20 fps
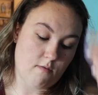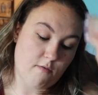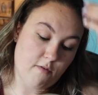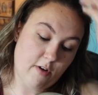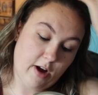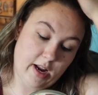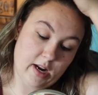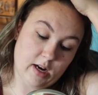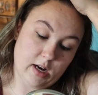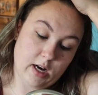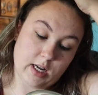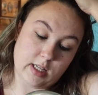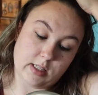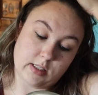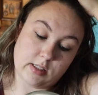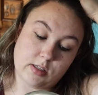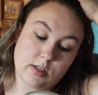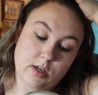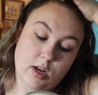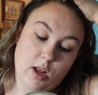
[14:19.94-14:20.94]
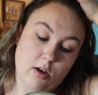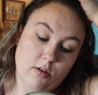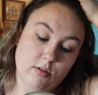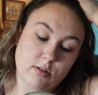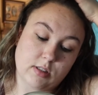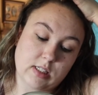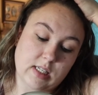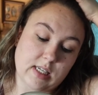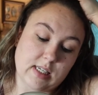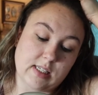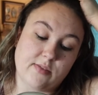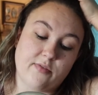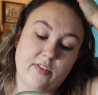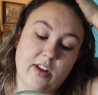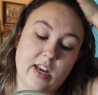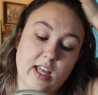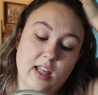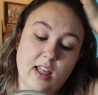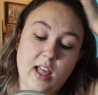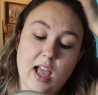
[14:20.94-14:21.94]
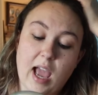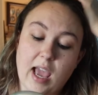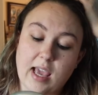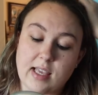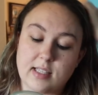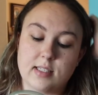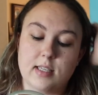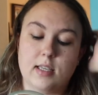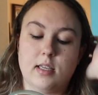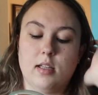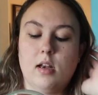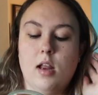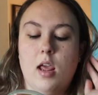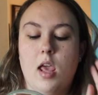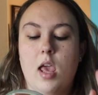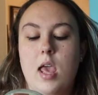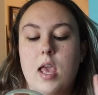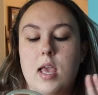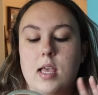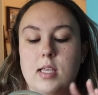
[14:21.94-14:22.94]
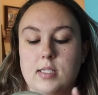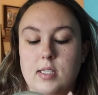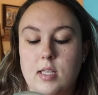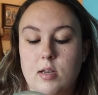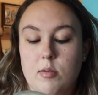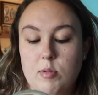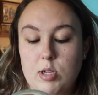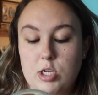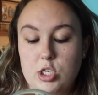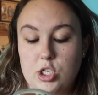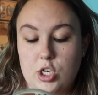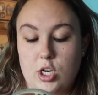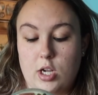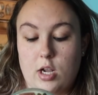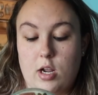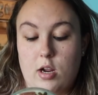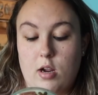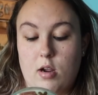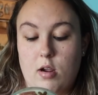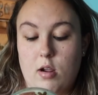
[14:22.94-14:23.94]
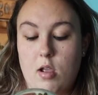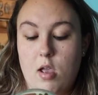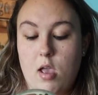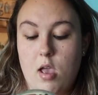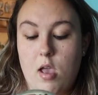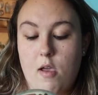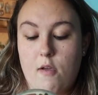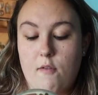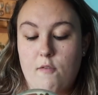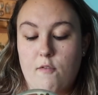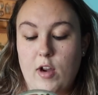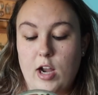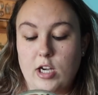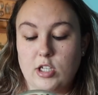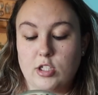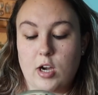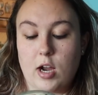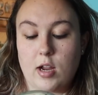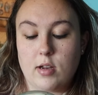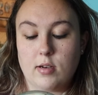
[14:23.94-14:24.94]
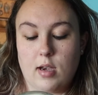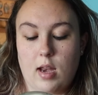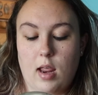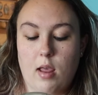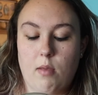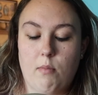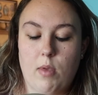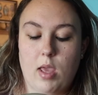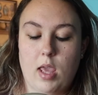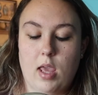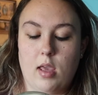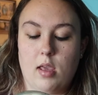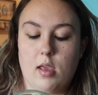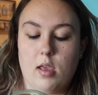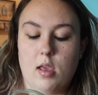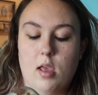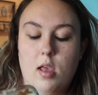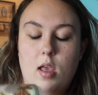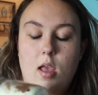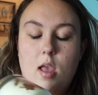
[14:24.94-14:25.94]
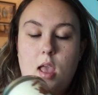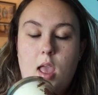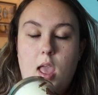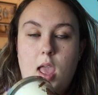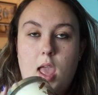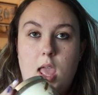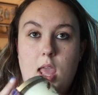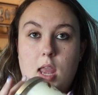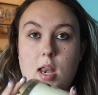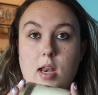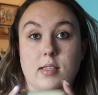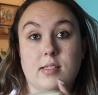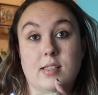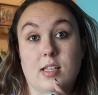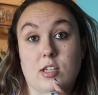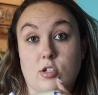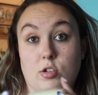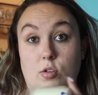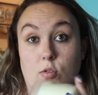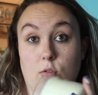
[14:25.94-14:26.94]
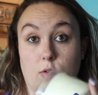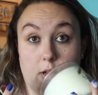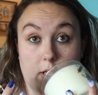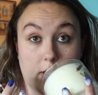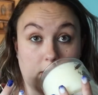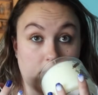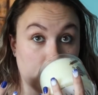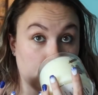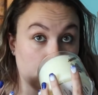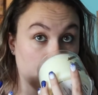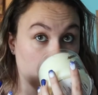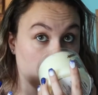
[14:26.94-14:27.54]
fragrance notes is vanilla icing, cinnamon sugar, fresh ground nutmeg, and essential oils.